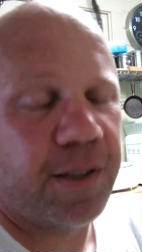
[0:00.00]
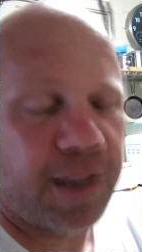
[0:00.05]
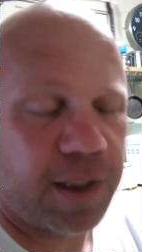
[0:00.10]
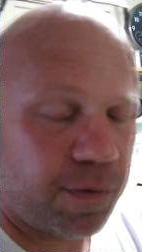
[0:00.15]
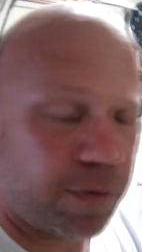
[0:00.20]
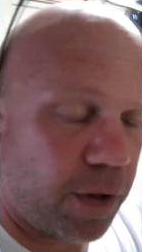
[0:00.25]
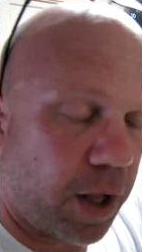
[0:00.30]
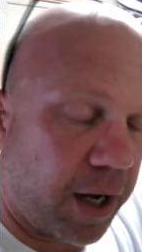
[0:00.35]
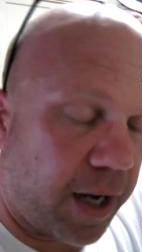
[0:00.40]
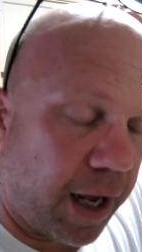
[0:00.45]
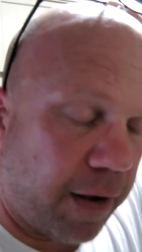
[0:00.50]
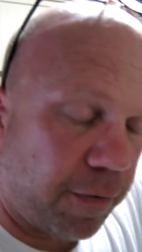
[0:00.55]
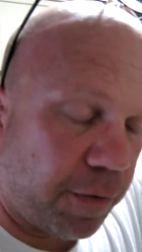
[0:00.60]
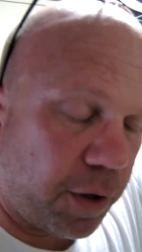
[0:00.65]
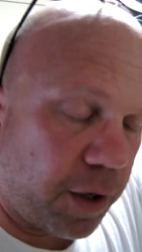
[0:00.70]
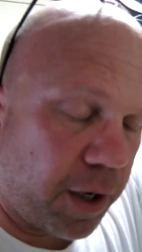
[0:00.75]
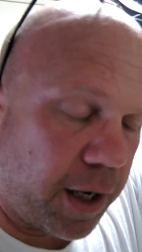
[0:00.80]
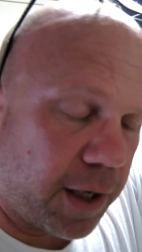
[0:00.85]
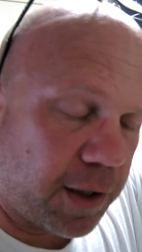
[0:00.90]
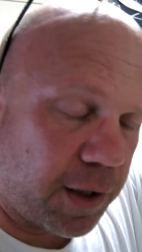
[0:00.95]
this vlog out
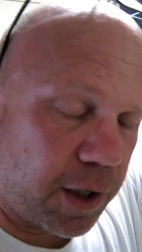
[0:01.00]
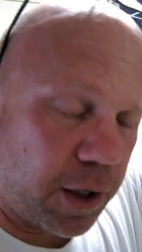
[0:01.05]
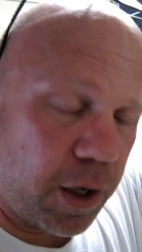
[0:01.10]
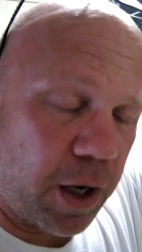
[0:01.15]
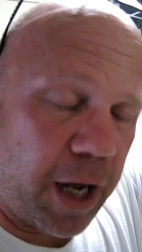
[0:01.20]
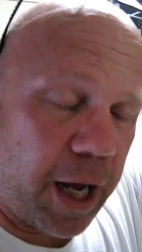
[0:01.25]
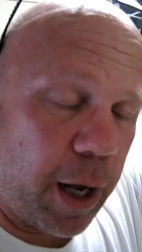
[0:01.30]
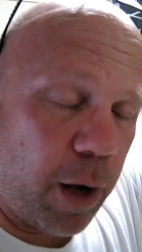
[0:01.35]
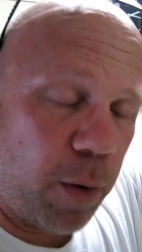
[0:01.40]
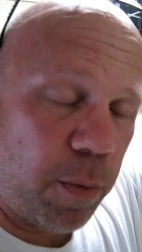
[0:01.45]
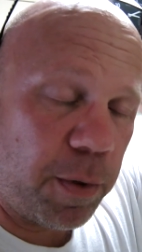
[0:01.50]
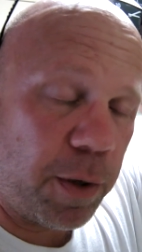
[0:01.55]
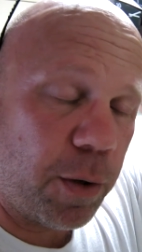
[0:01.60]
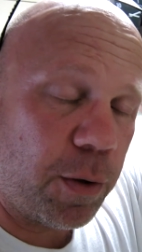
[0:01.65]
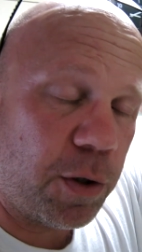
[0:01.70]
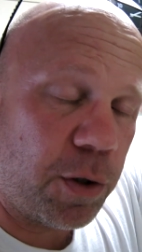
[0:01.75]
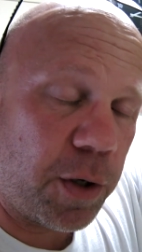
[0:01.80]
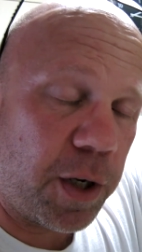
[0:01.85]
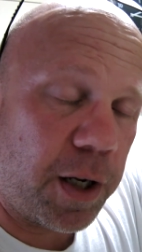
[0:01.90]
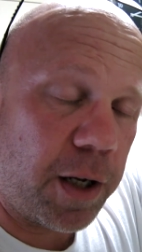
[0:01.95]
for you guys. I hope you
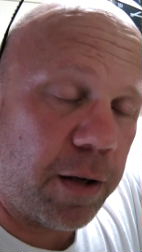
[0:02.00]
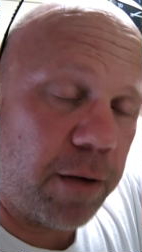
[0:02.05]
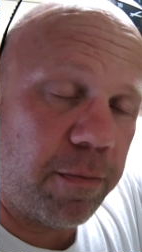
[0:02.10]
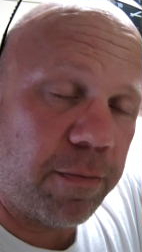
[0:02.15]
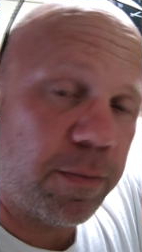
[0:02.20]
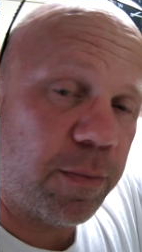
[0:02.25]
enjoyed it.